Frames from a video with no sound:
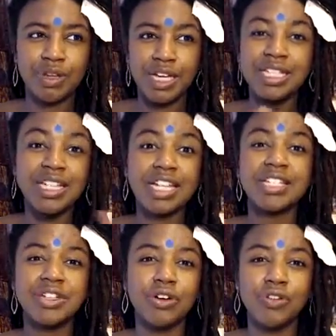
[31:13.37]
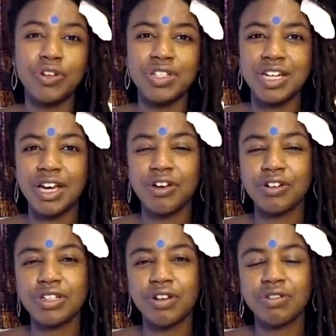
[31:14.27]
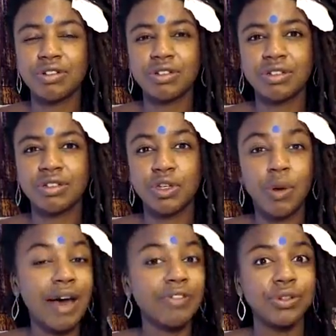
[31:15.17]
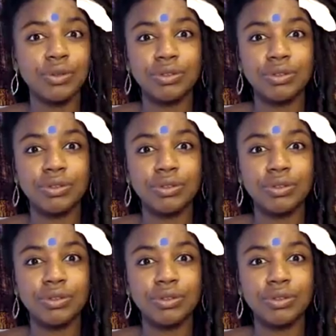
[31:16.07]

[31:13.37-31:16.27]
It's necessary for you to take care of yourself. You have to.